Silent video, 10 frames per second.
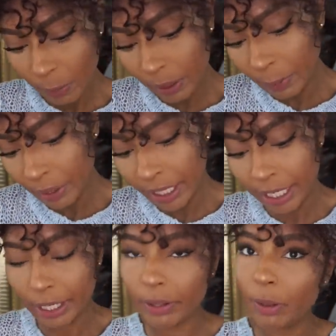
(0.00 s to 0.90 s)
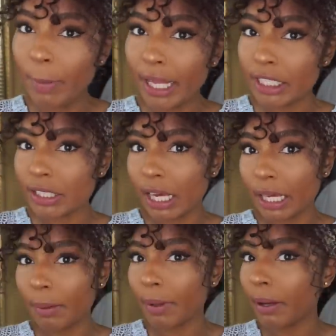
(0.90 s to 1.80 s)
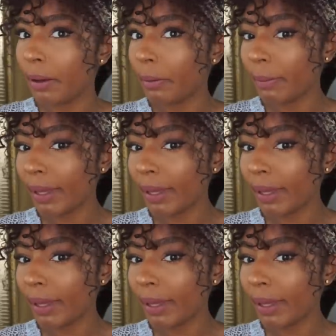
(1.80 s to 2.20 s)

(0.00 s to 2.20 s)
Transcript: We don't wanna hear nobody talking about,